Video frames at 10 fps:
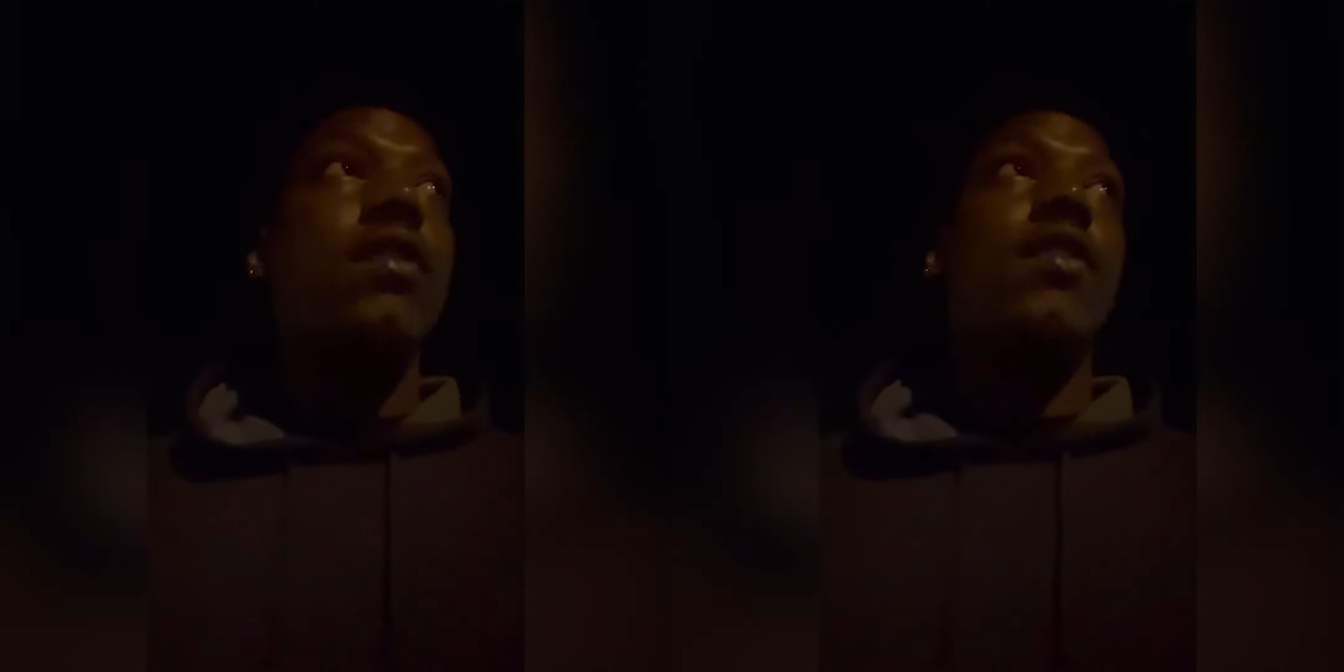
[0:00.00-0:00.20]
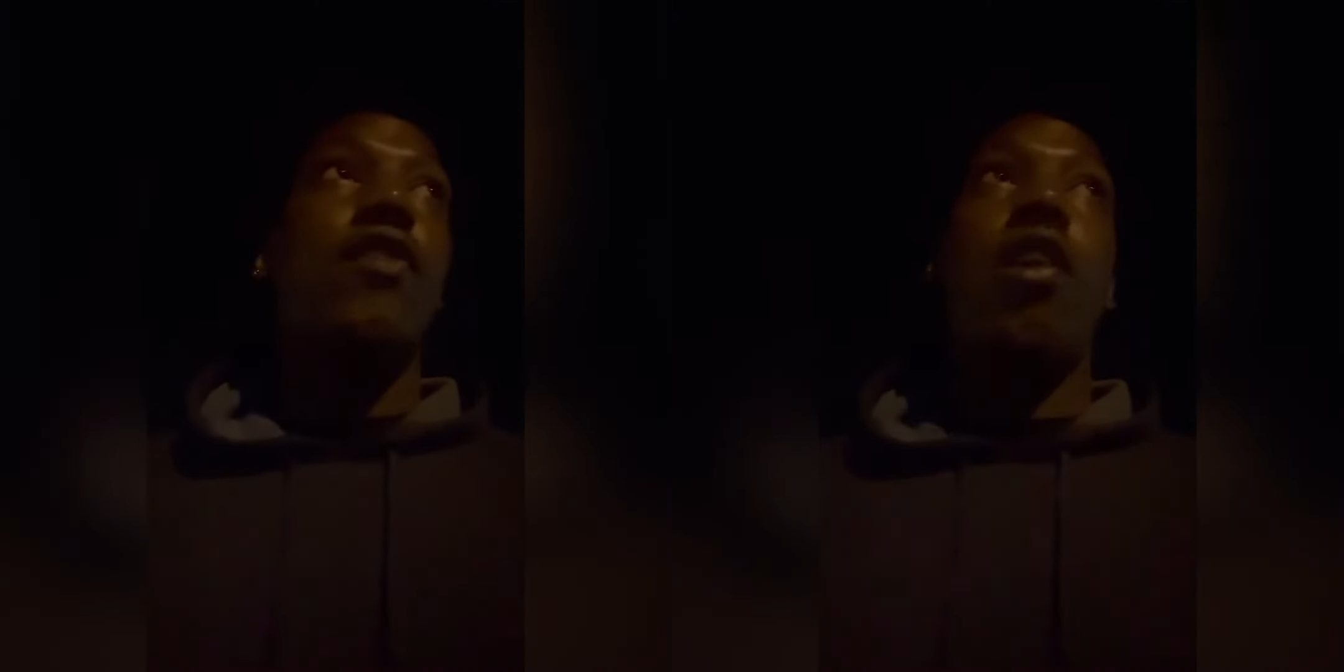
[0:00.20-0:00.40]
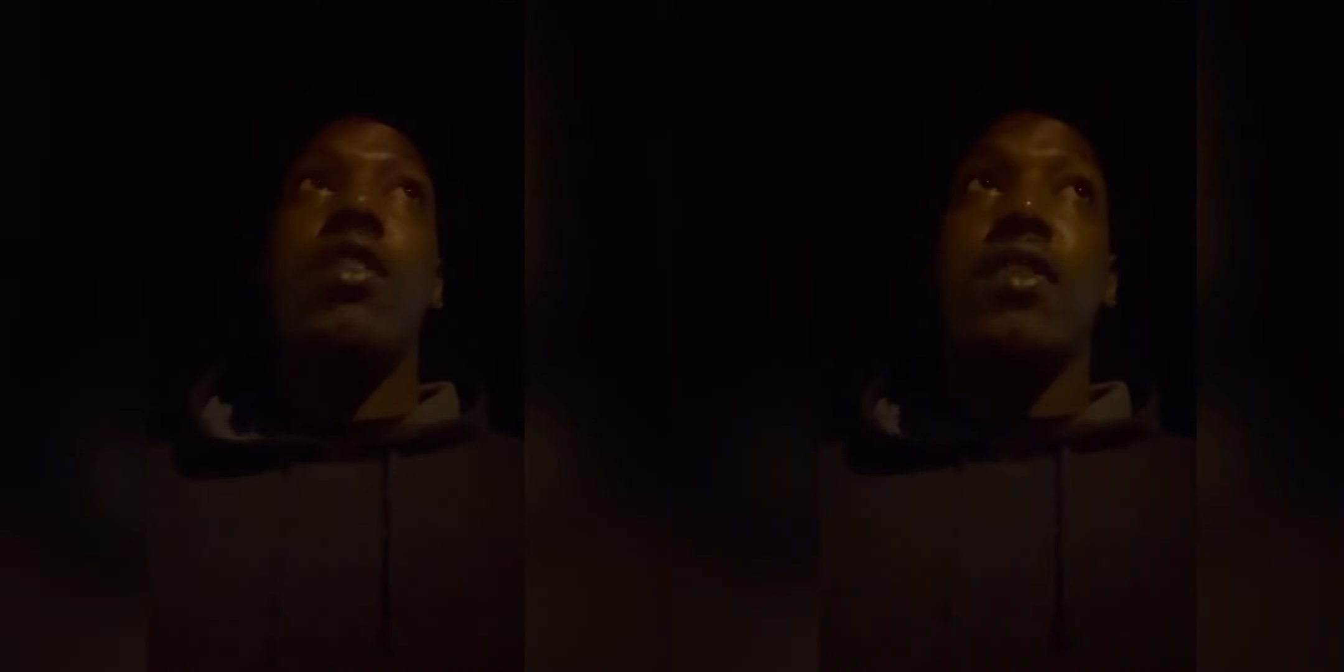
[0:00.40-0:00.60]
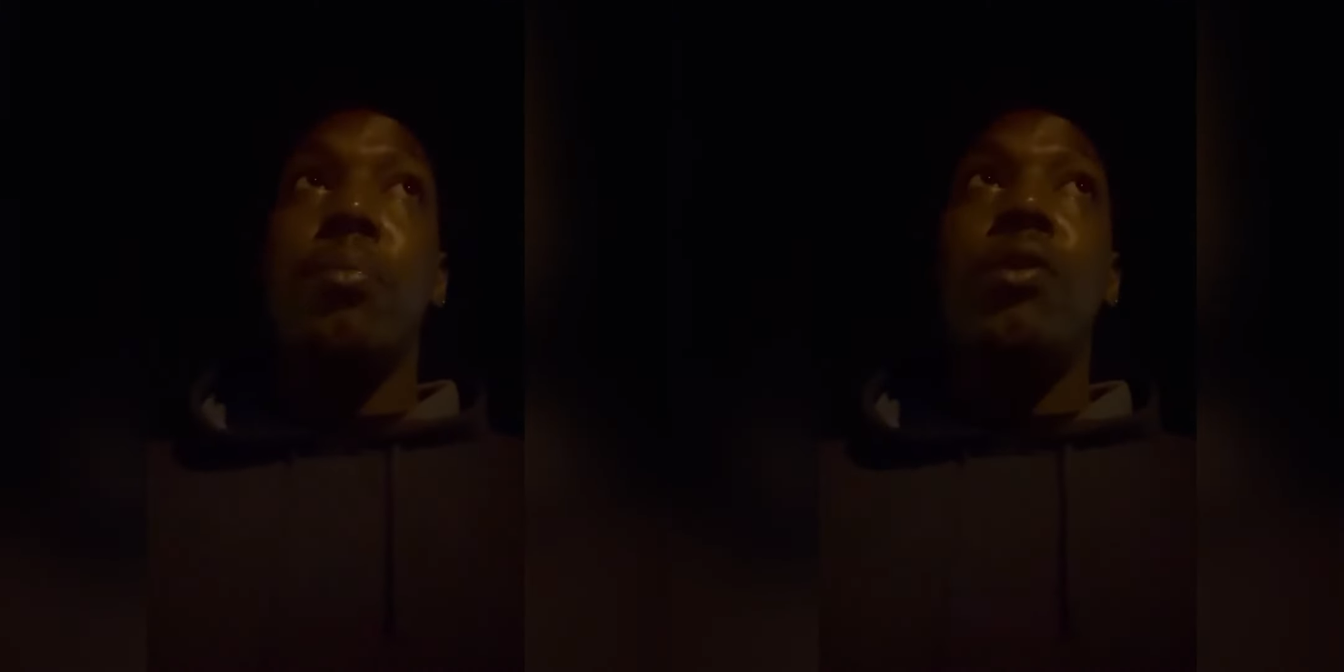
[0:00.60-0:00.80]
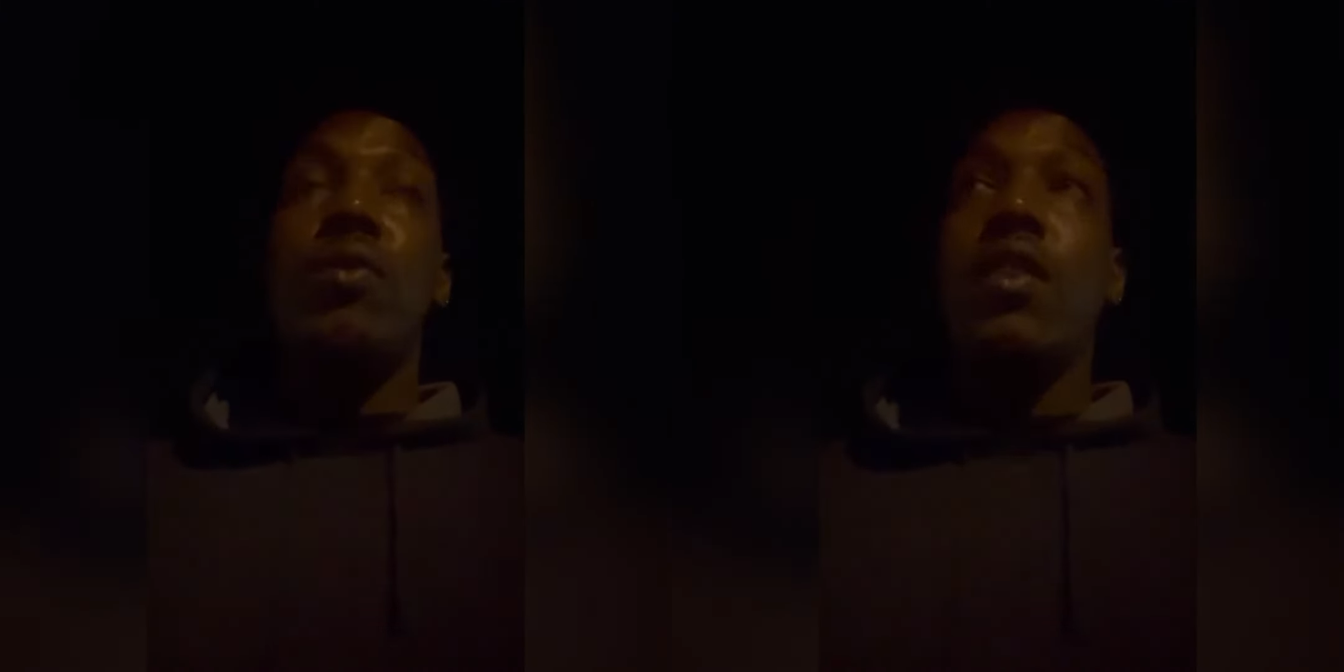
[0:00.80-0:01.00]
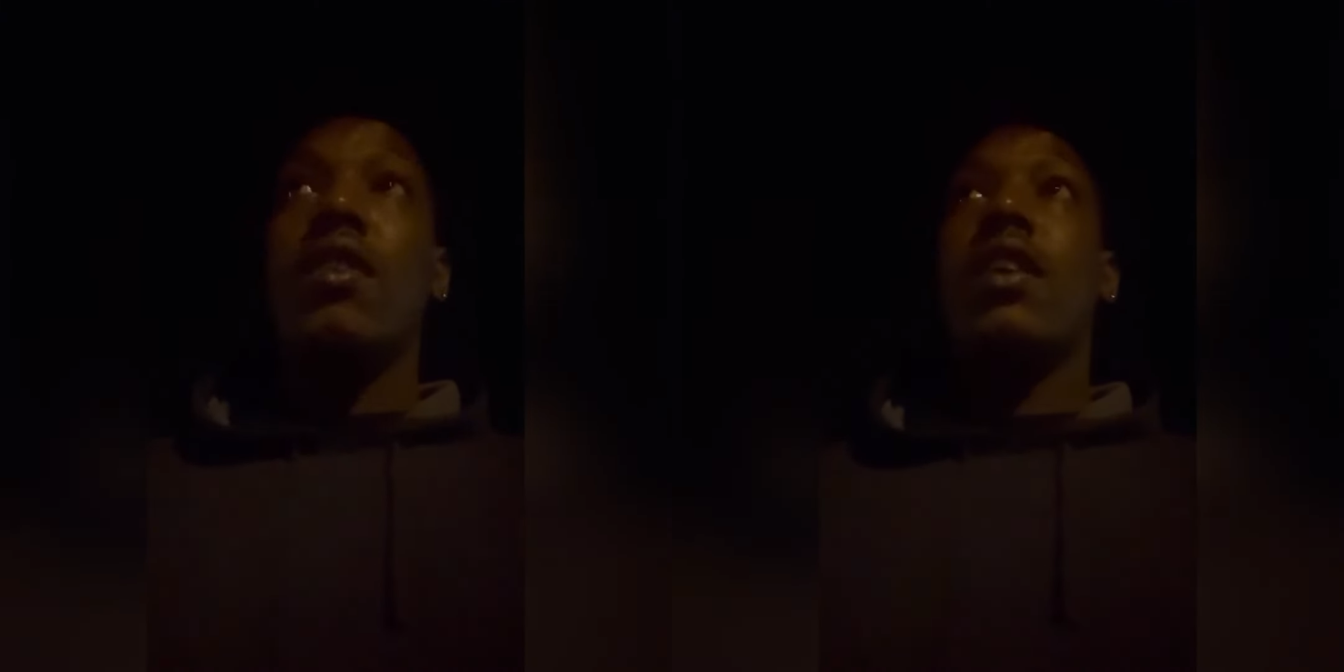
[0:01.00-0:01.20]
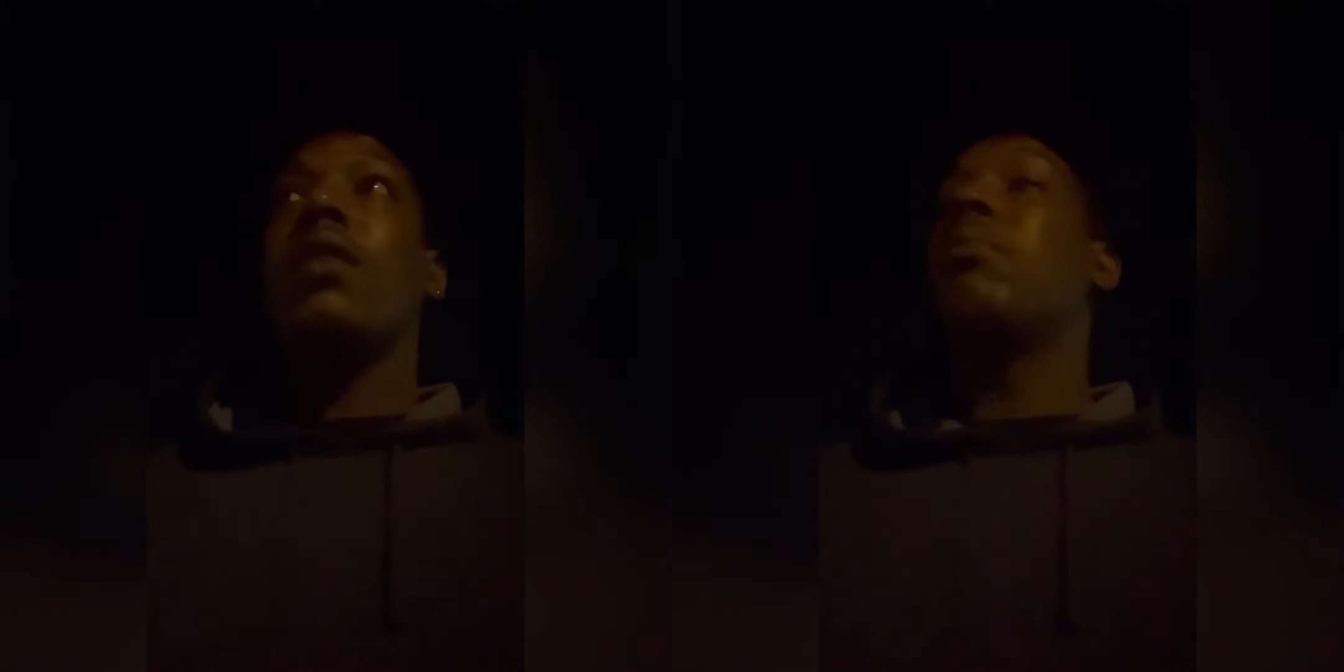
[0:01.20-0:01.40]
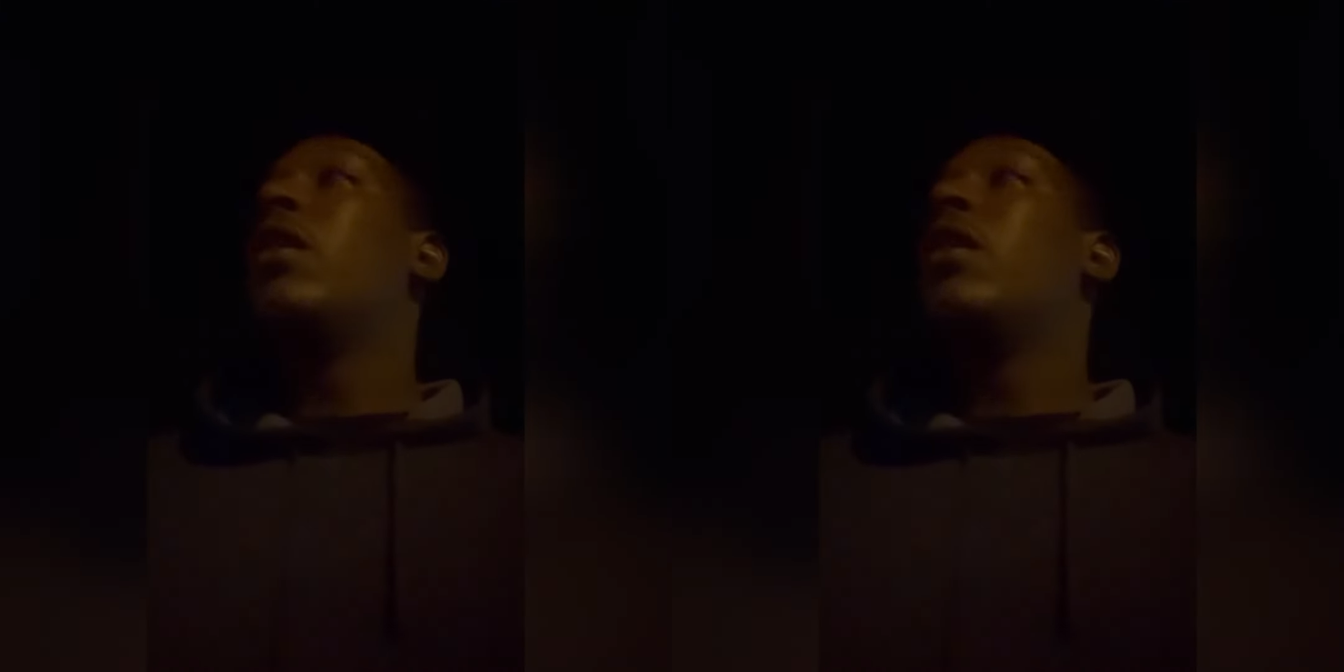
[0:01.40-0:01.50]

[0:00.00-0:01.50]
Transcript: as far as the music tip.